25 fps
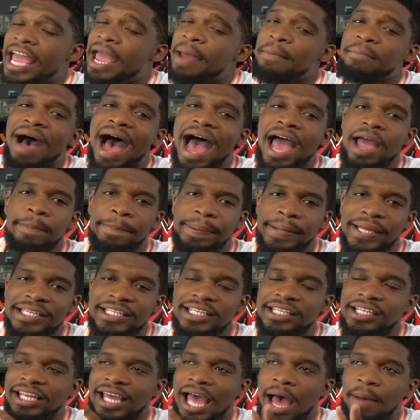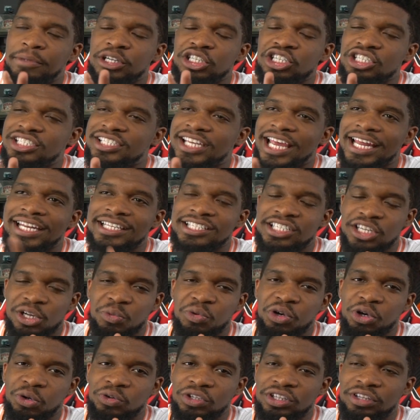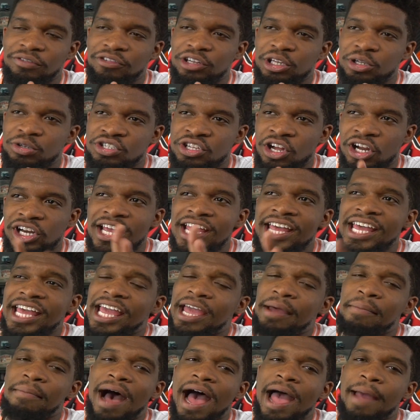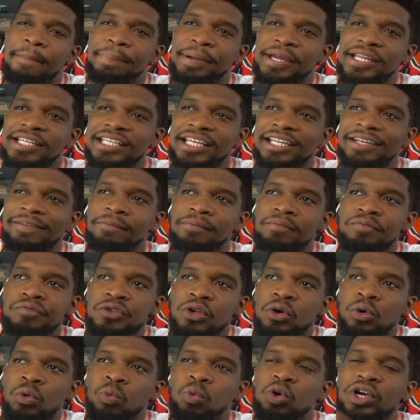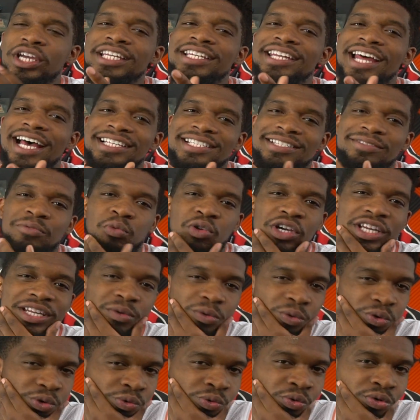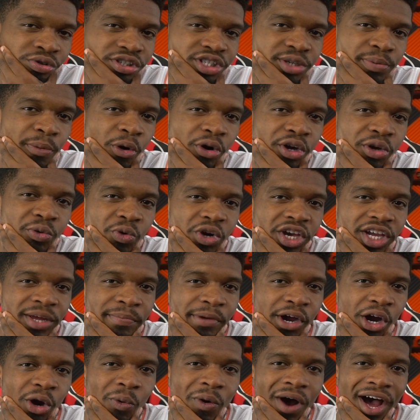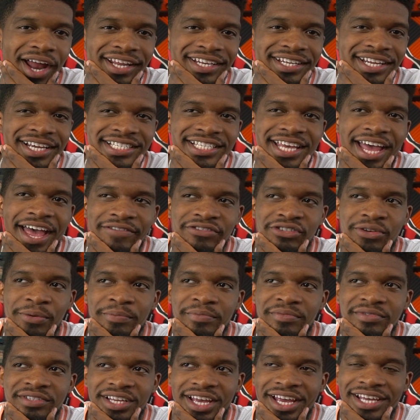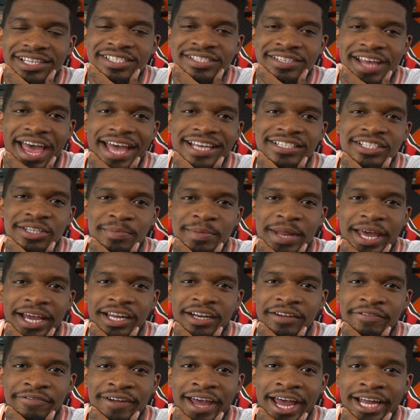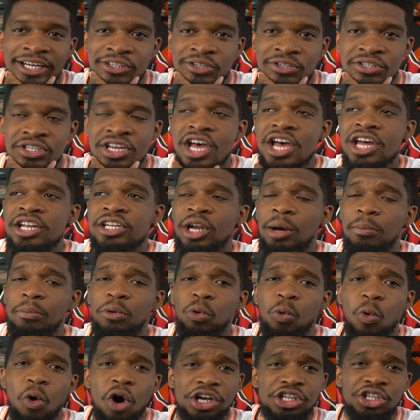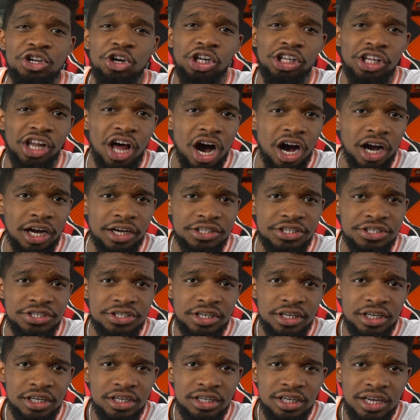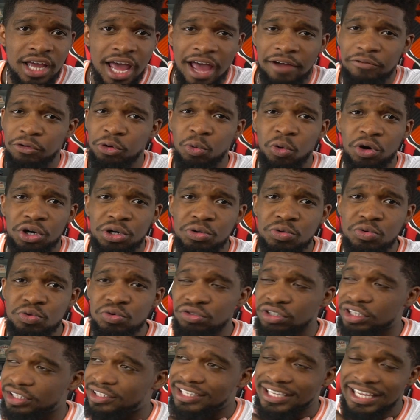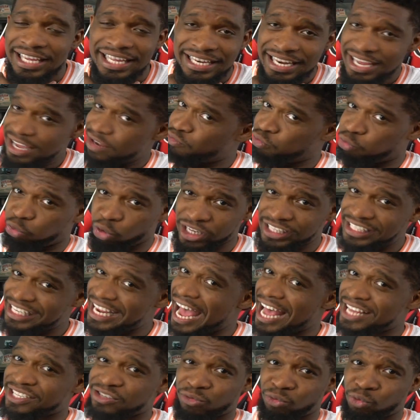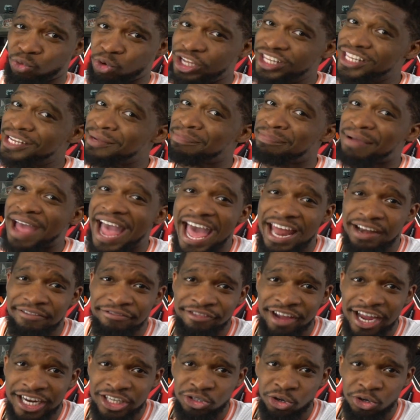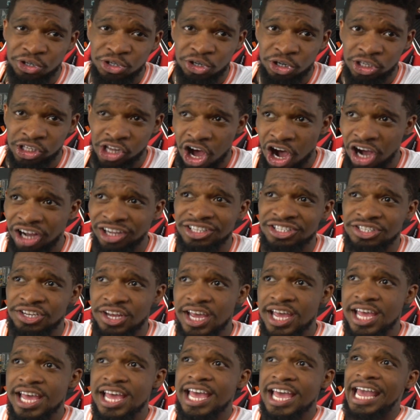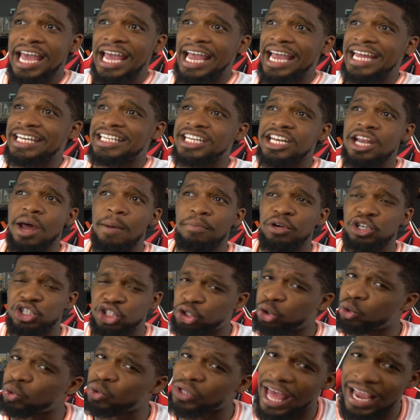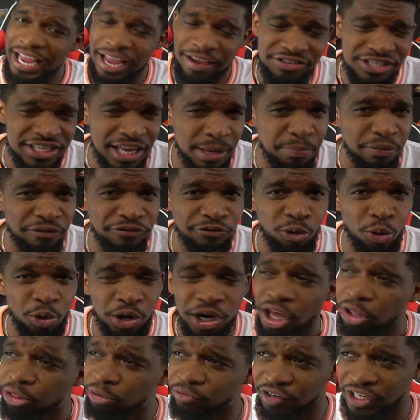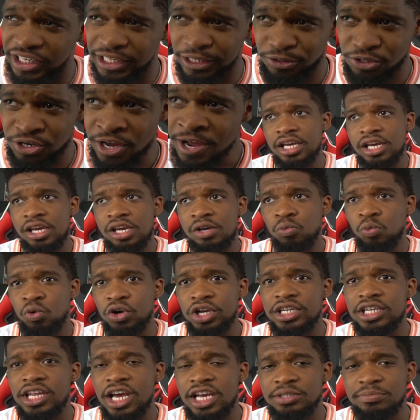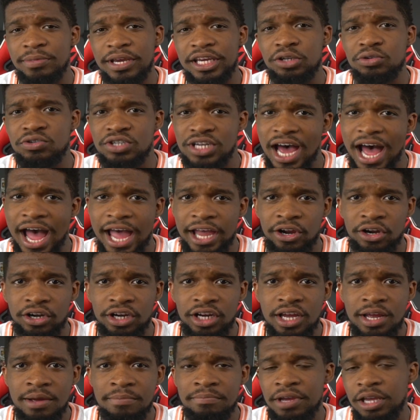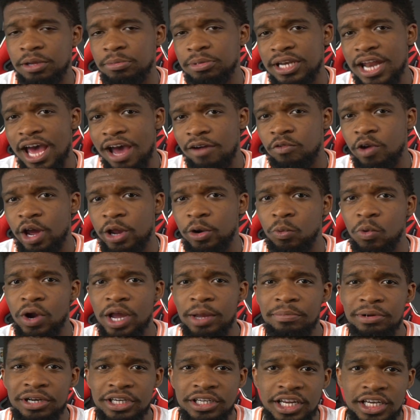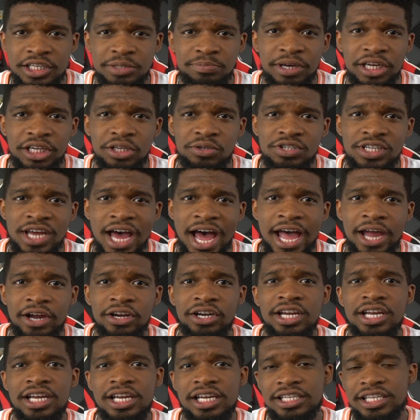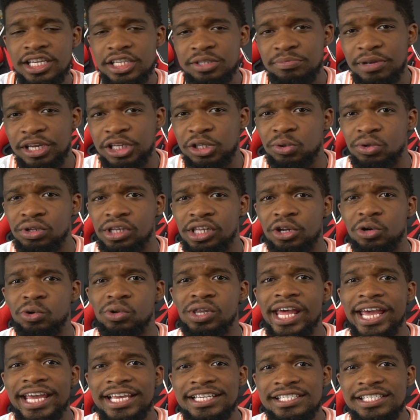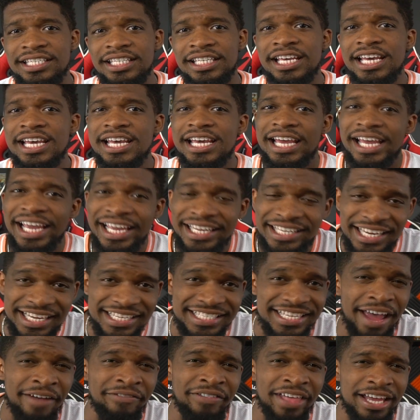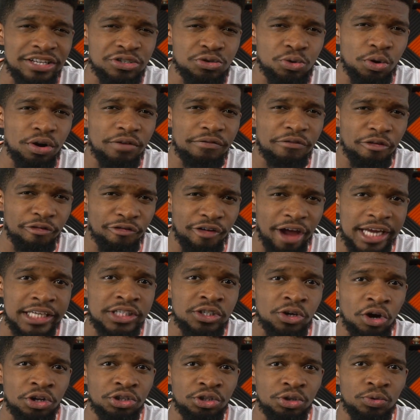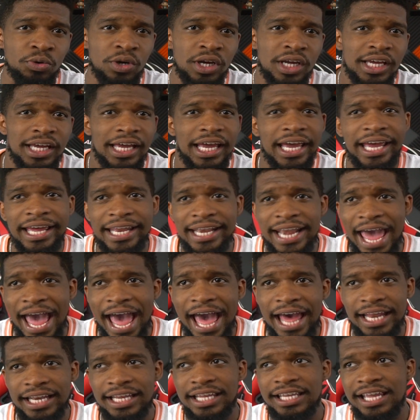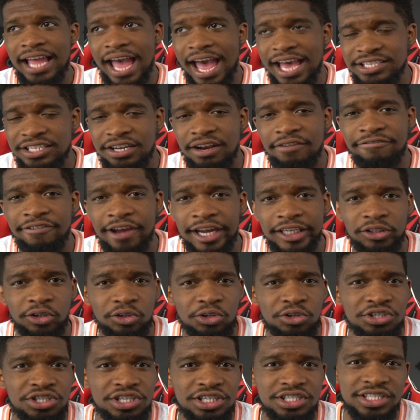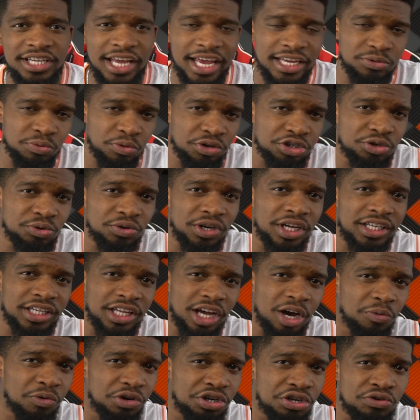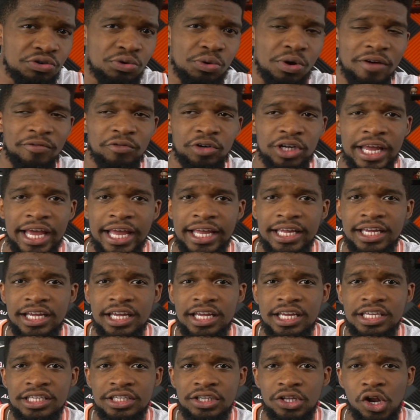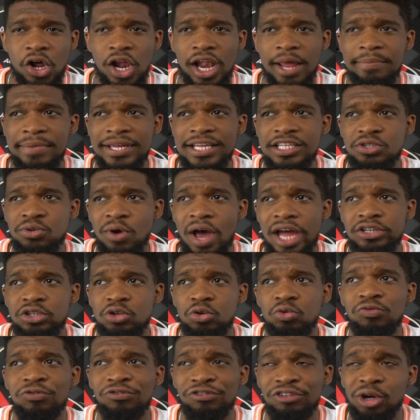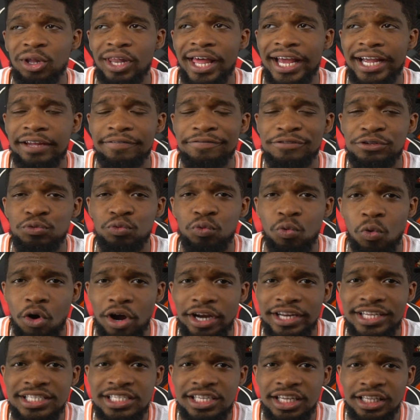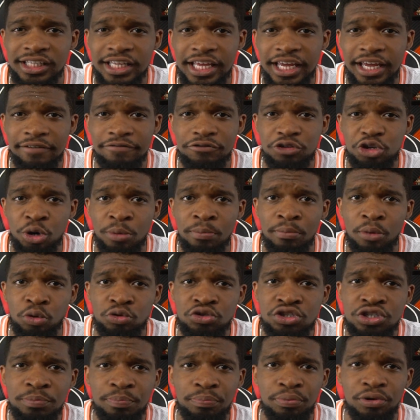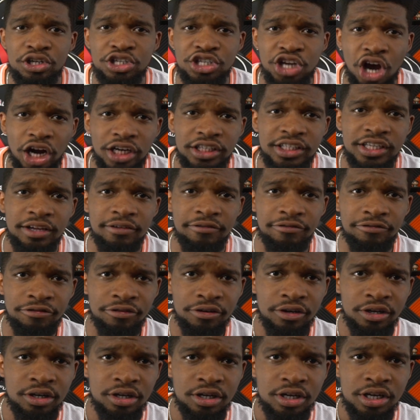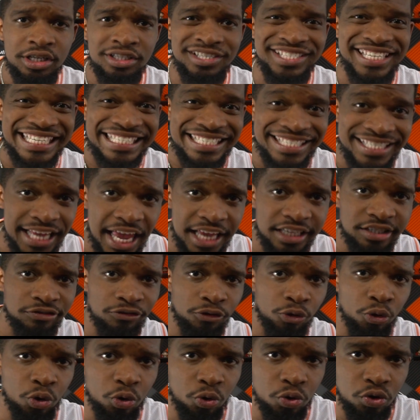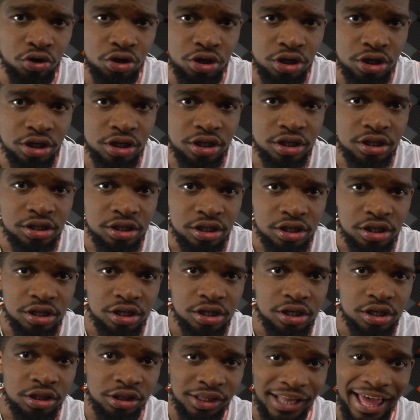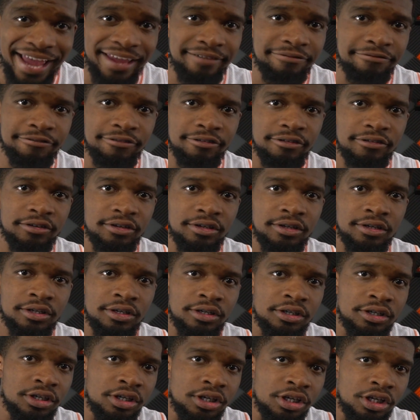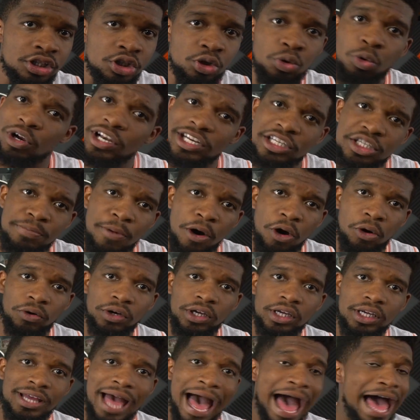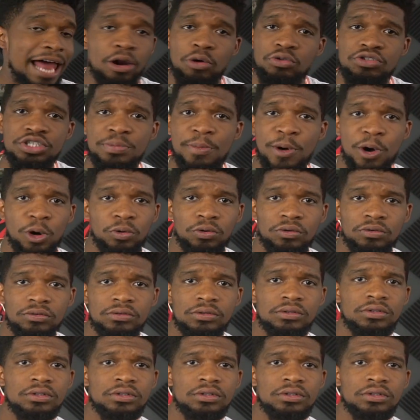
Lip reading: In my opinion, I'm gonna just say this and then we're gonna get the video started. In my opinion, smoking weed, marijuana has some negative factors. Number one, your lungs. It really has a really bad effect on your lungs. And then number two, like I've said before in other videos, weed does make you tired. Maybe not right away, but it does make you tired. It does make you a little lazy. It does have that sort of effect on you. And that has an effect on your success, what you get done, what you do every day. You know what I mean? So I do feel like if you wanted to live your most productive, successful life, you wouldn't smoke. I don't smoke.